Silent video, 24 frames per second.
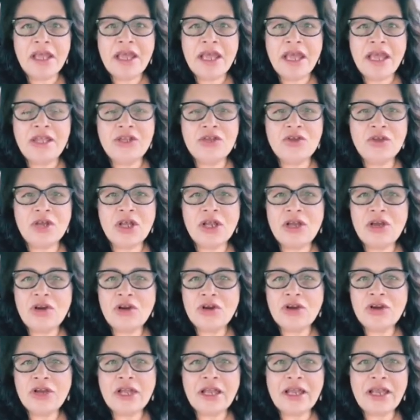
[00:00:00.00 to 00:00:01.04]
and you can
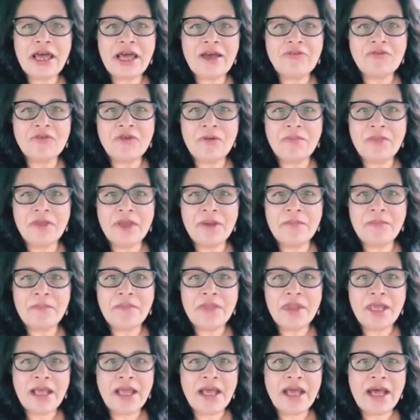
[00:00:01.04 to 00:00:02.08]
learn a lot from them,
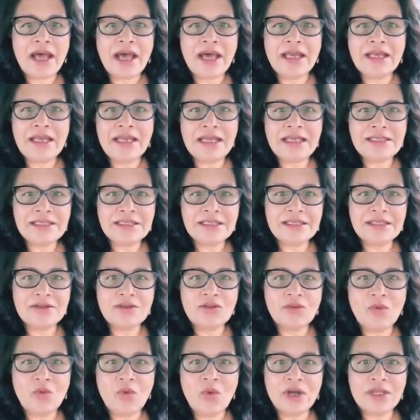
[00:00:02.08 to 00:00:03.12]
at least
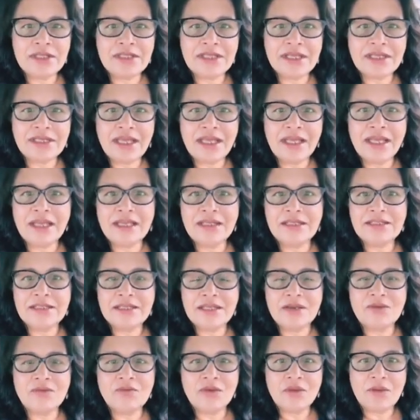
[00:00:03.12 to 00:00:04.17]
the ones that they can
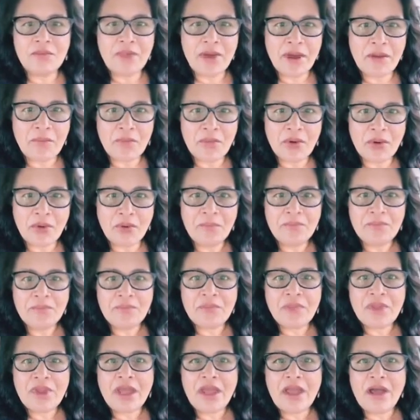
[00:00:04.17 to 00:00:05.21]
still remember.
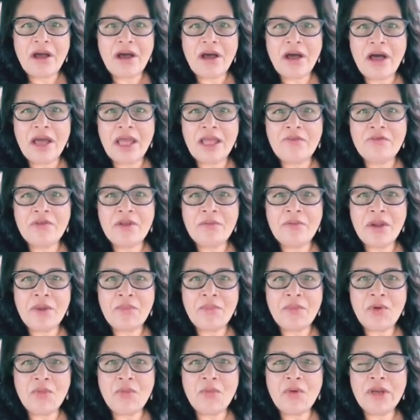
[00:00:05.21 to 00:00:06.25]
I
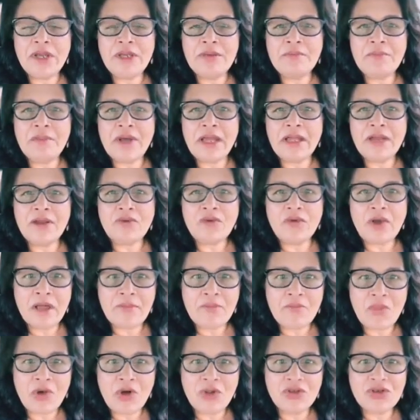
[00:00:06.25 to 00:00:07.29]
remember when my
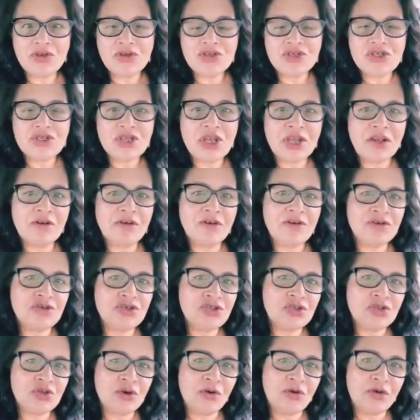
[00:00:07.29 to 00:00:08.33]
grandmother shared her
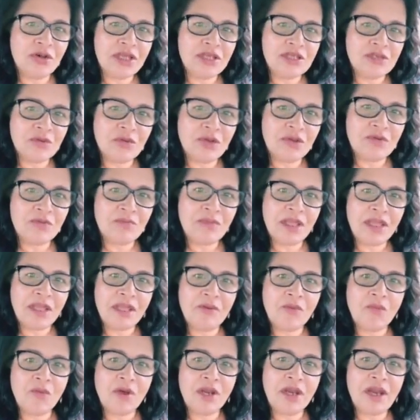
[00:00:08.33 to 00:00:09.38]
stories with me
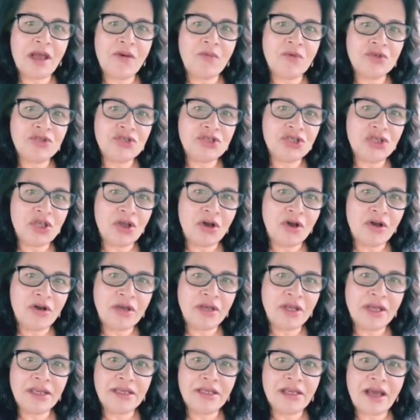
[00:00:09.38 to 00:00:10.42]
when I was
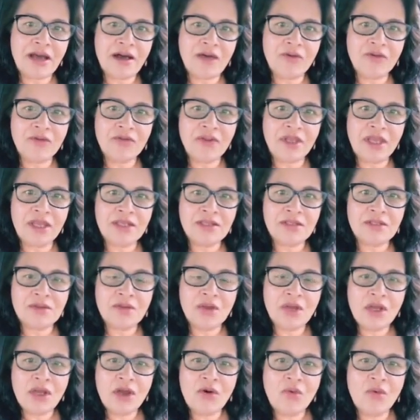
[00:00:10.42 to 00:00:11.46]
young and how things
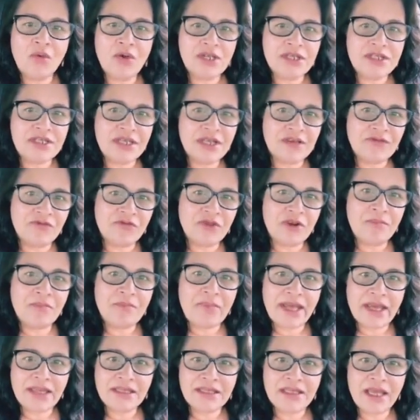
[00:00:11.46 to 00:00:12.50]
were different
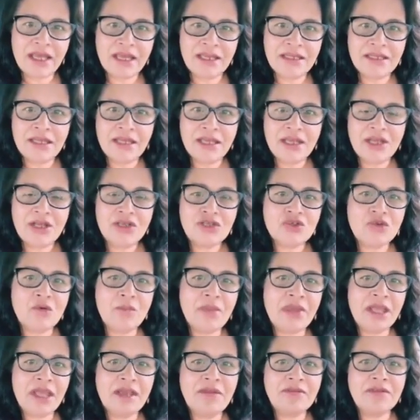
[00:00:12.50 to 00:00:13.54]
back then. To
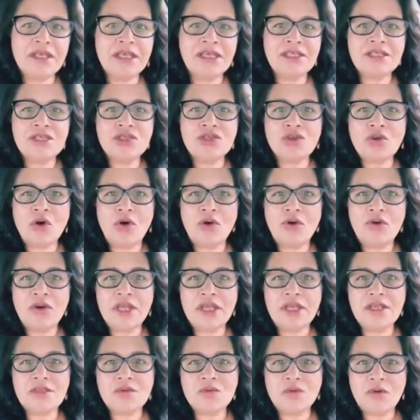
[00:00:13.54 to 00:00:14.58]
me, these
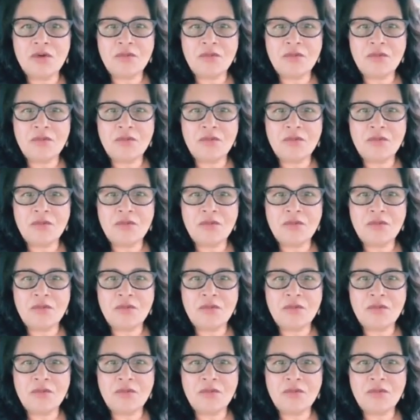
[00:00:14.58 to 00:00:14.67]
stories were